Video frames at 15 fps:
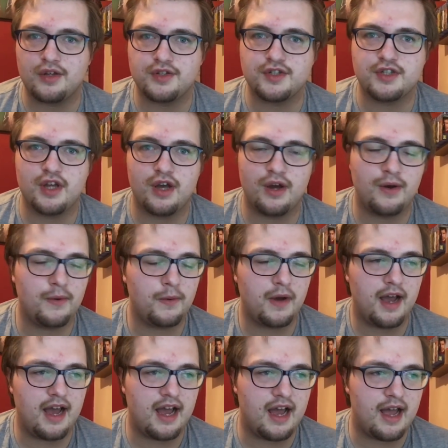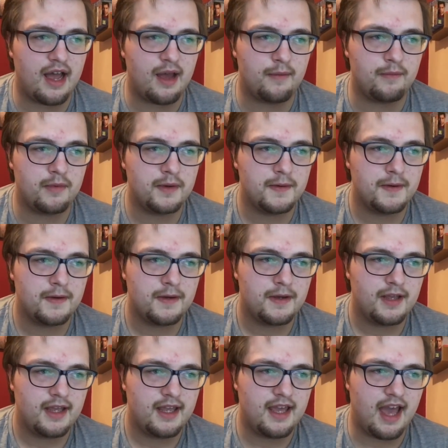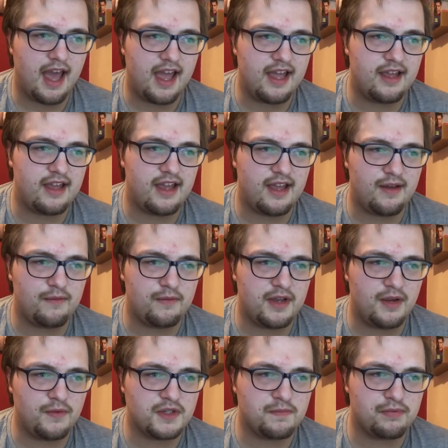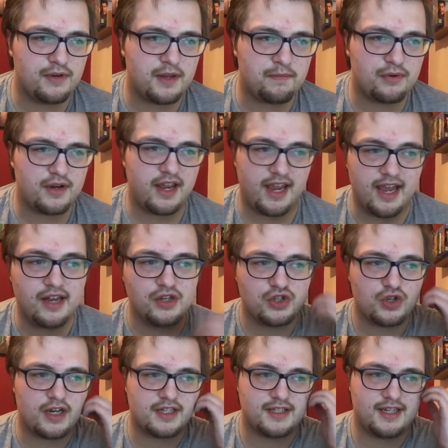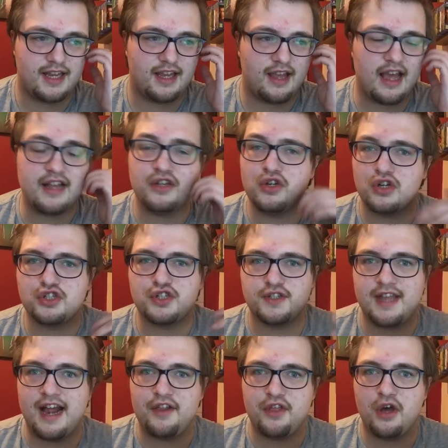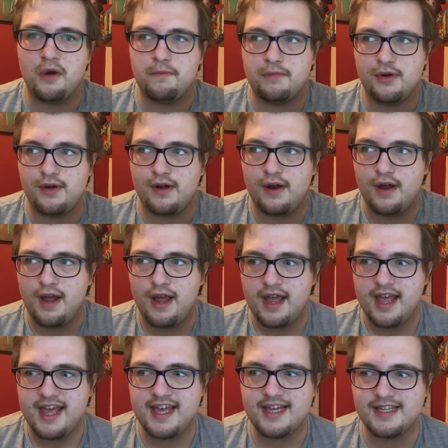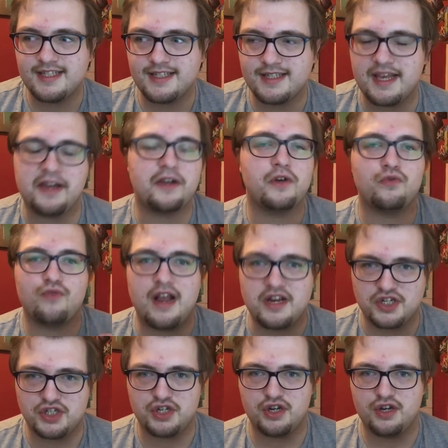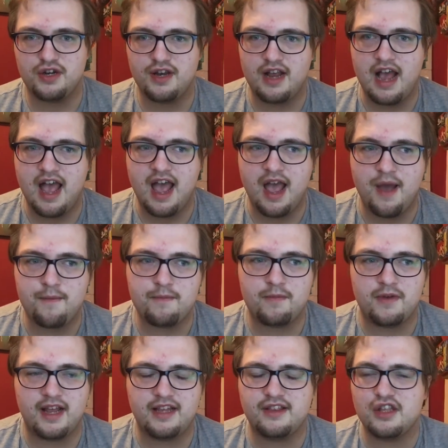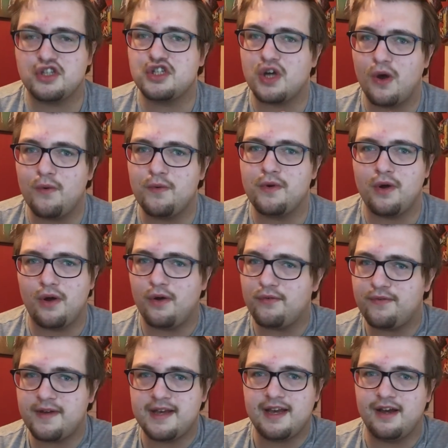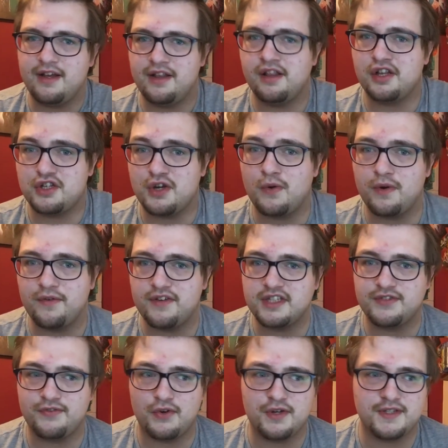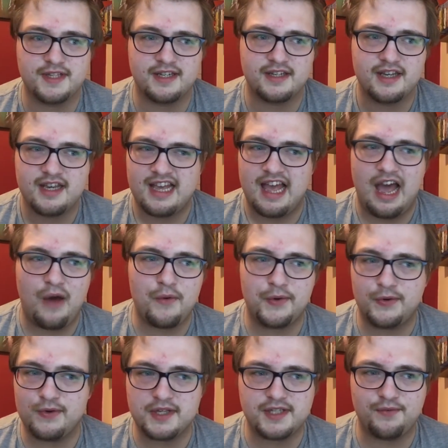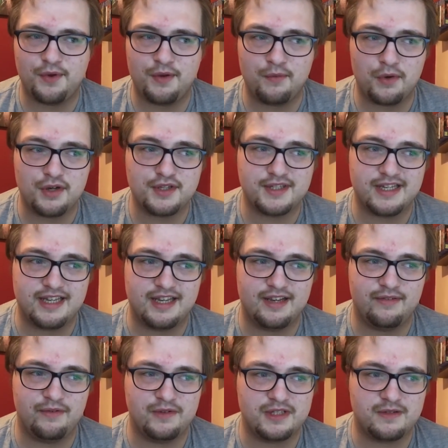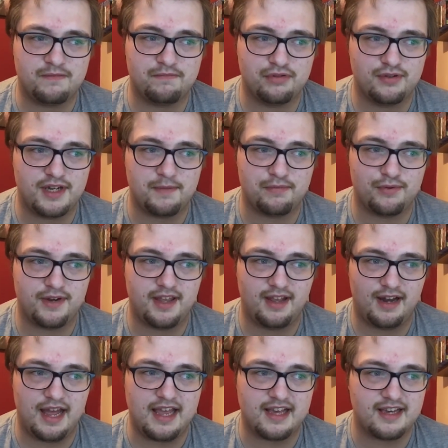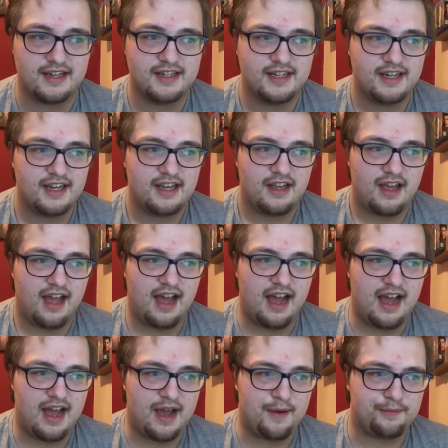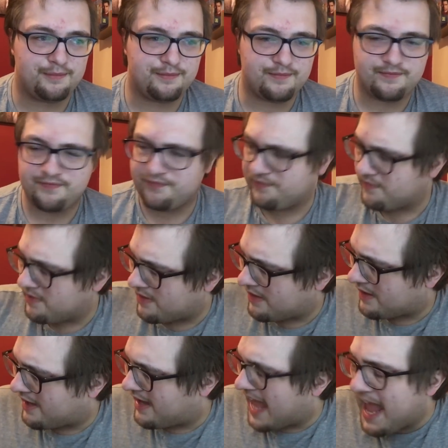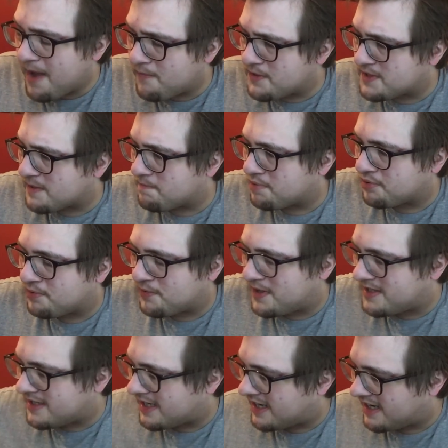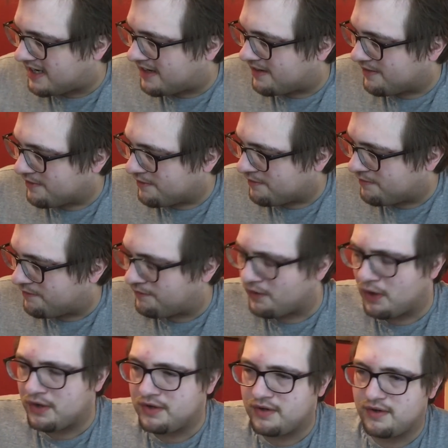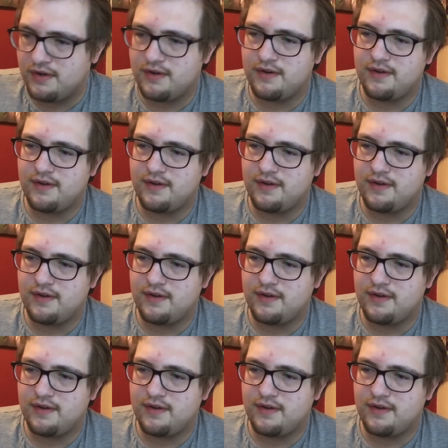So, um, yeah, he, he, he was pretty, pretty interesting. Uh, not just that though, but his aggression, um, like the tone of his, uh, the tone of his voice and how aggressive he was. It was pretty, pretty like, um, it was a pretty fun.